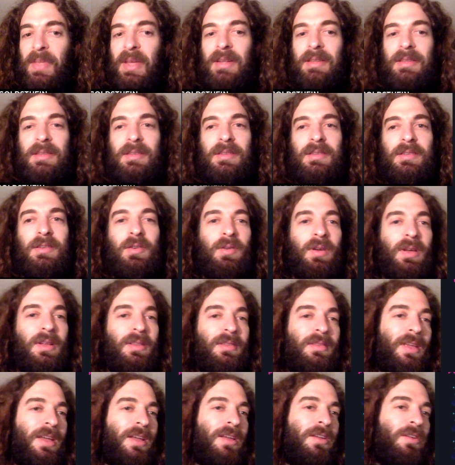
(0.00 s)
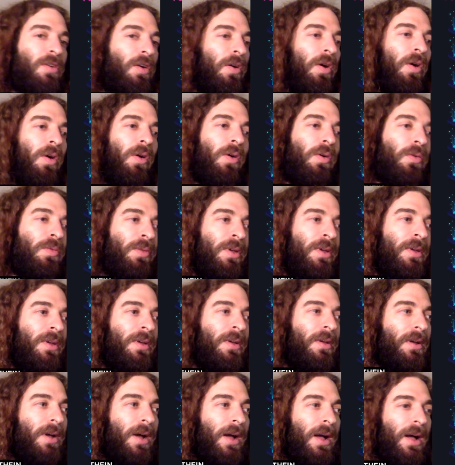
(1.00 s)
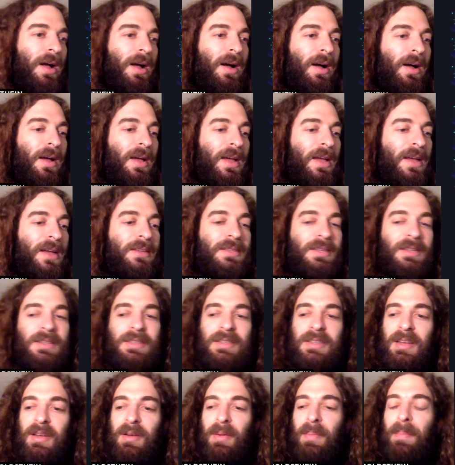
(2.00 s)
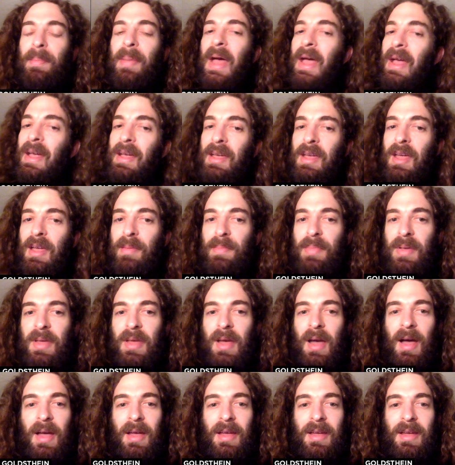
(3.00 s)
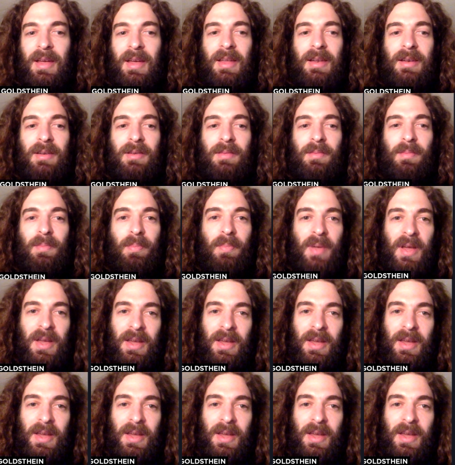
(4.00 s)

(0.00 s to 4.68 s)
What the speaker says: And you can take your own existing bank API and